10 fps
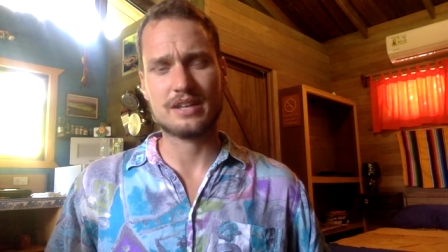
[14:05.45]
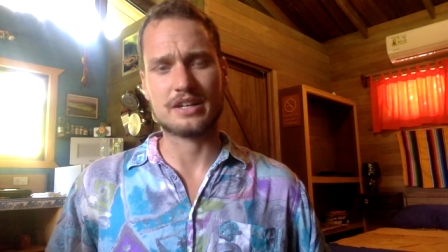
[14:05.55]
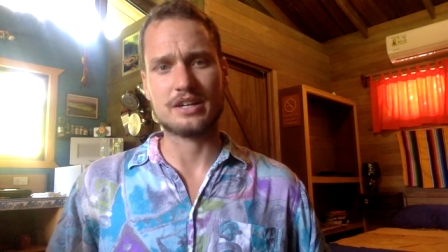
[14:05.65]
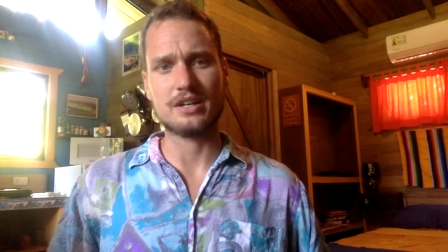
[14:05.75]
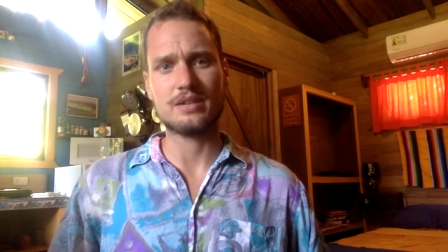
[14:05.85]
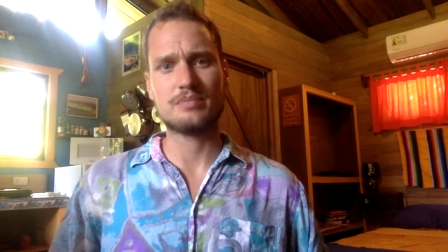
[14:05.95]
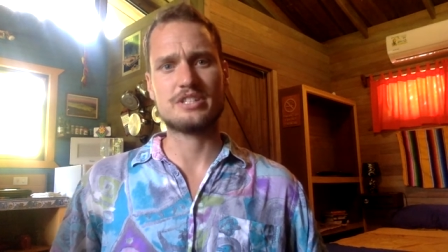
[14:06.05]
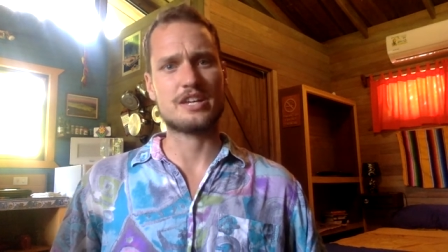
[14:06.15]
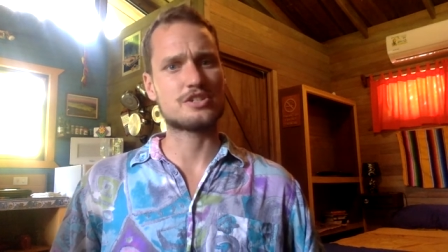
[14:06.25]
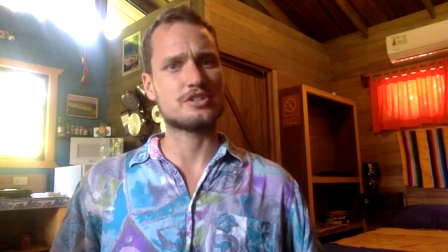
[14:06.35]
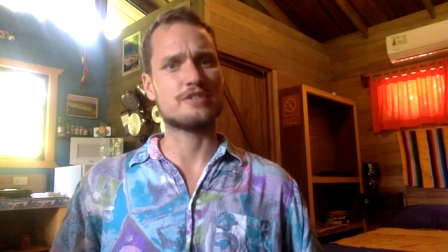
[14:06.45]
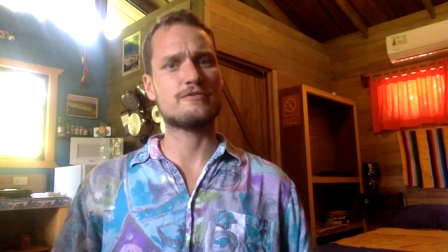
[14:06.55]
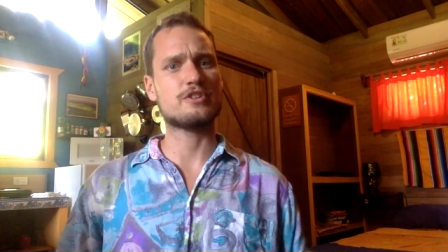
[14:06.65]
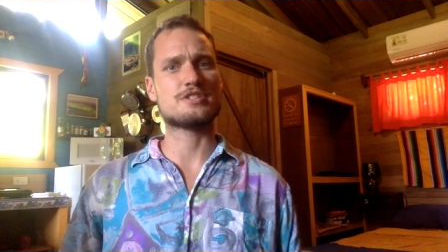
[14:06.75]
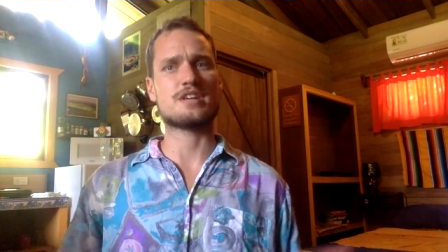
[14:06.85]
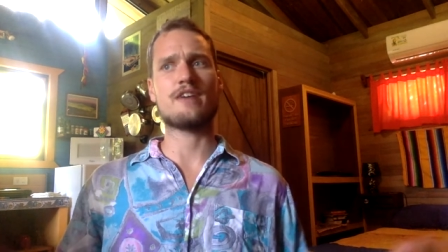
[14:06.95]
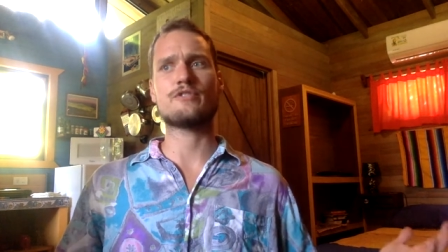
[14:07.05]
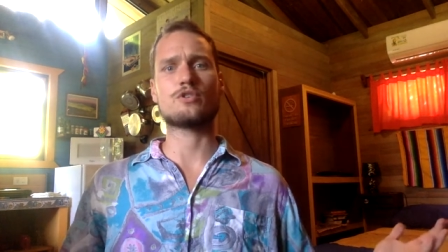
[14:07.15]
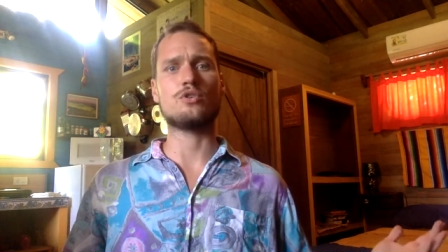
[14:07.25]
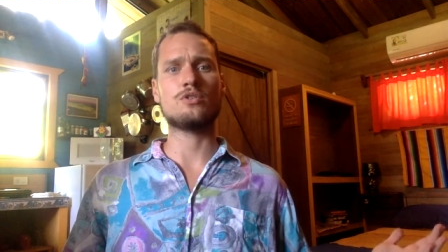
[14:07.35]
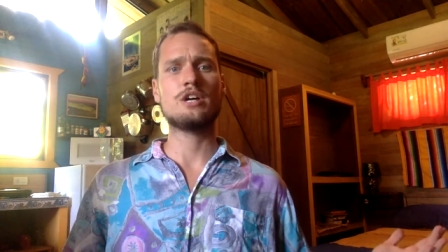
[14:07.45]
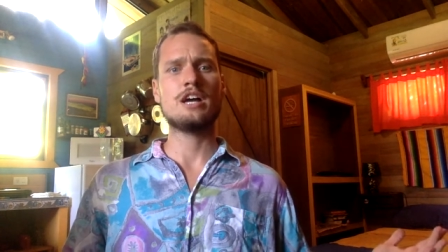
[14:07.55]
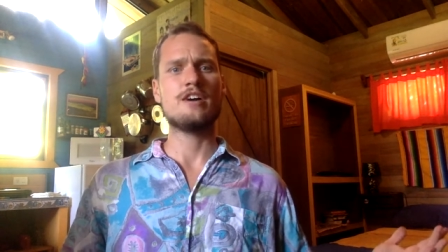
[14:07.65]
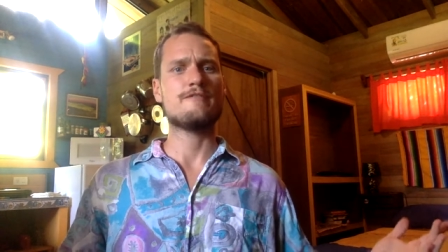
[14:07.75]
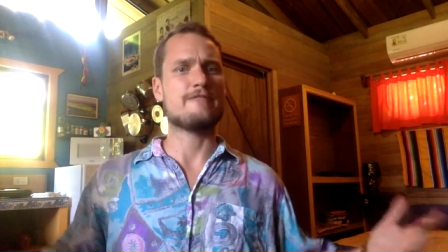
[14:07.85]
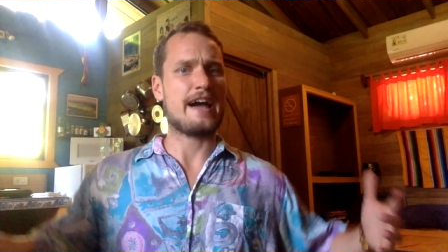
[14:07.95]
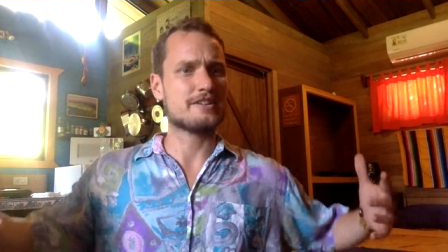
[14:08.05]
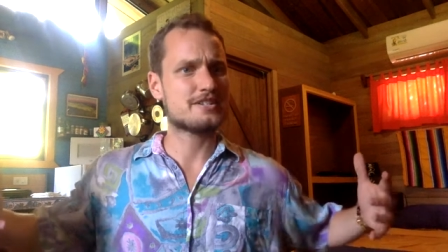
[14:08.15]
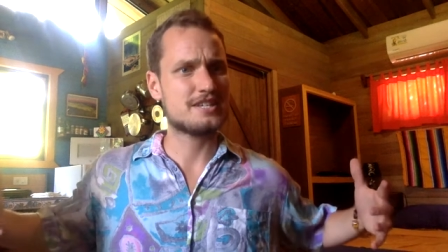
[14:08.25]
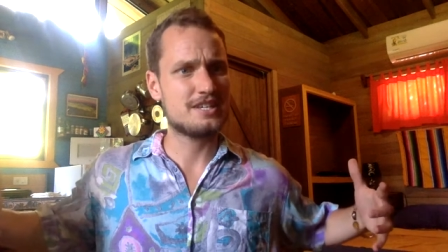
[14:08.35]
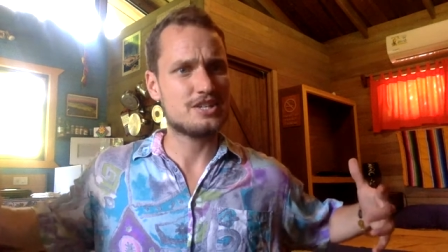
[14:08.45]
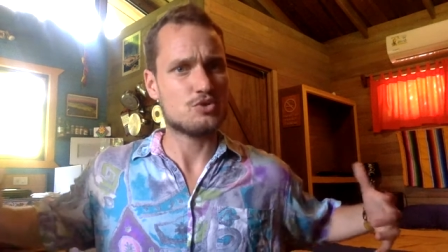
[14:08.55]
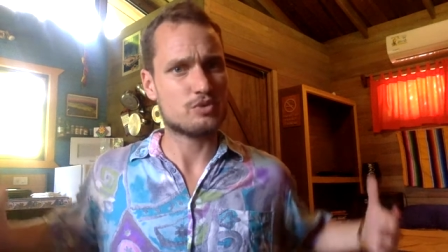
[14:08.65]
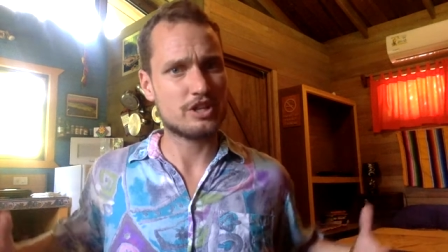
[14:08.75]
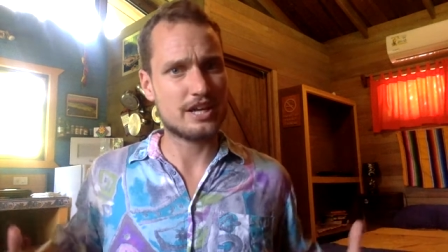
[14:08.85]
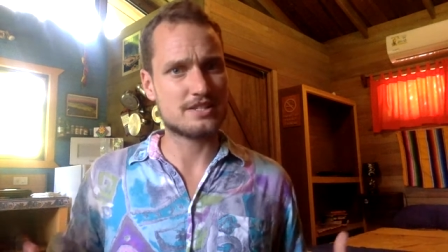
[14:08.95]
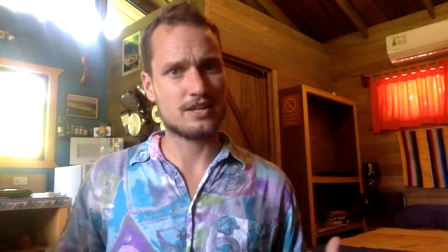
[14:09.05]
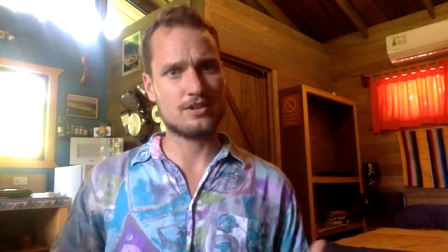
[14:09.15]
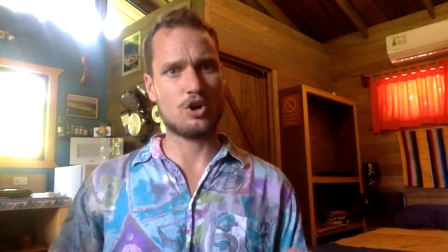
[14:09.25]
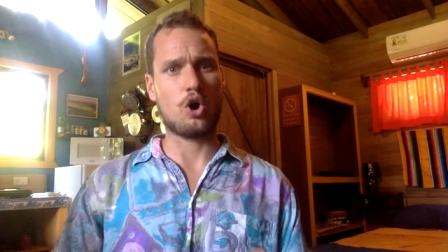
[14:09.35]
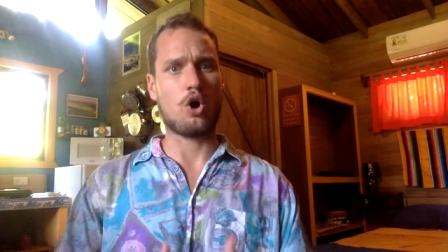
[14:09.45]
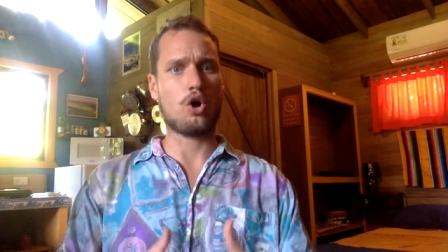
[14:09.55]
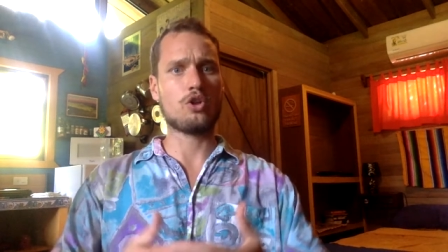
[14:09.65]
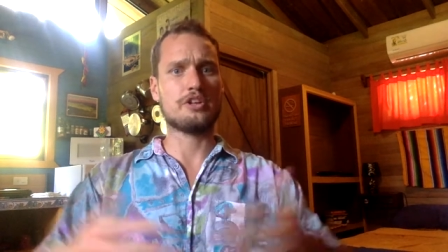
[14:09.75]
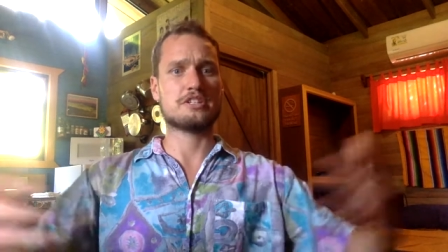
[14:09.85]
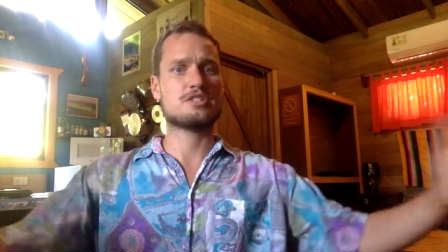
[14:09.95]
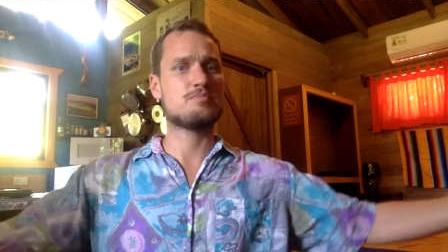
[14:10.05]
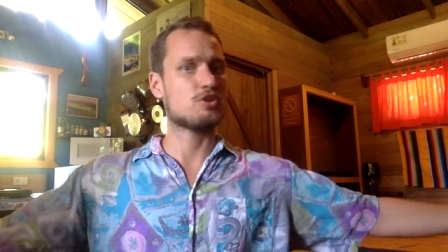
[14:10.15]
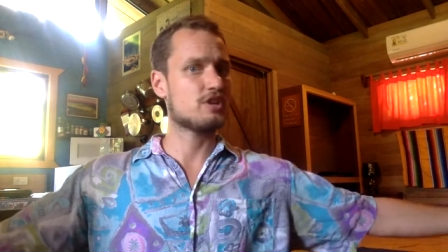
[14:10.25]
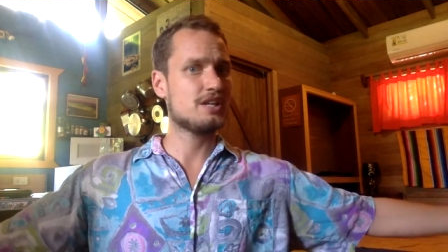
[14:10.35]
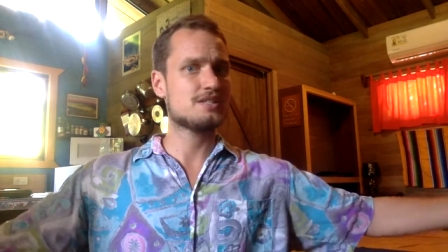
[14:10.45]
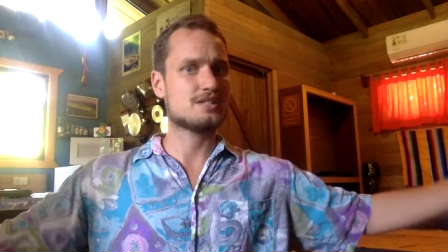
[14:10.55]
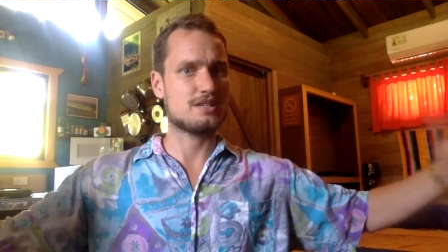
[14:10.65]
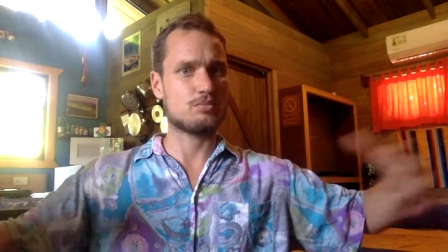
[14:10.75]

like a potentially a philosophical fallacy, and you realize that all experience,